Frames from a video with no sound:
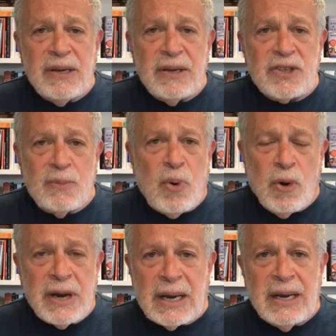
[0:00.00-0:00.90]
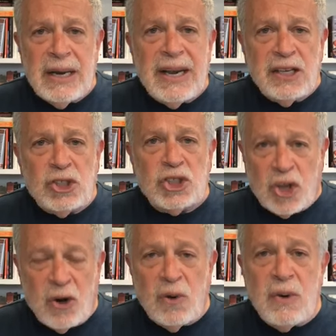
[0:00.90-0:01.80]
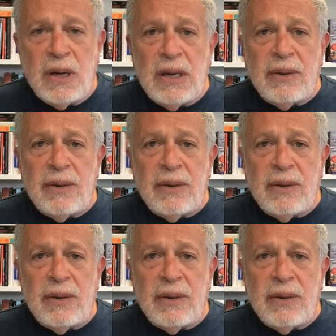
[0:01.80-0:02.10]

supporting his show.